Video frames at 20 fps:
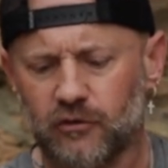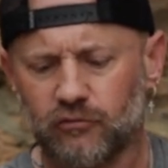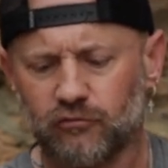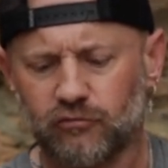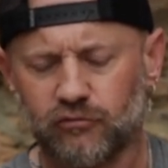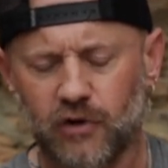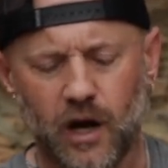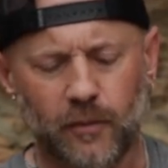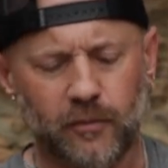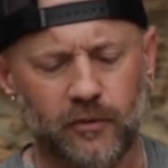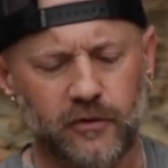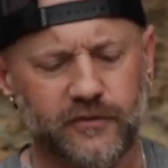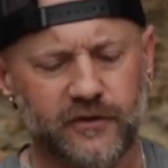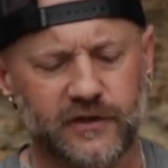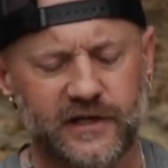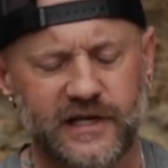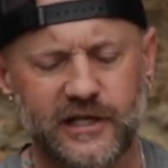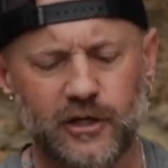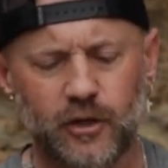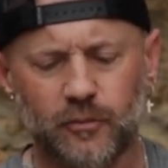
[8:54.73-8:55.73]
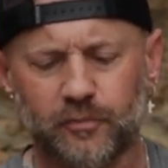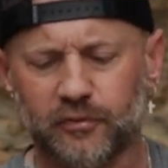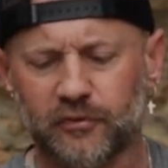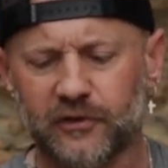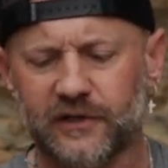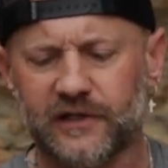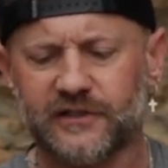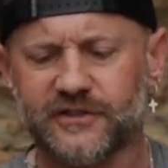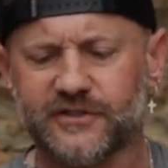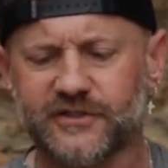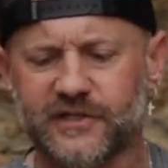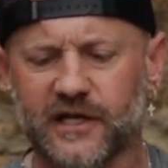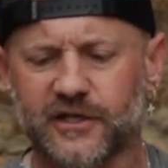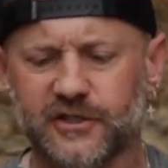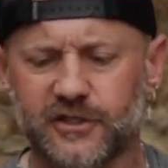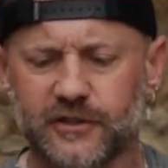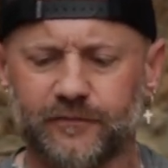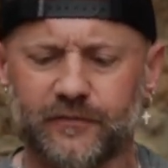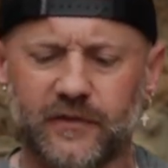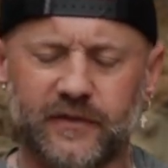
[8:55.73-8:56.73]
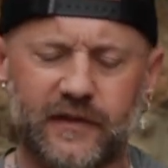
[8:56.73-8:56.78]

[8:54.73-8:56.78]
the neoprene section.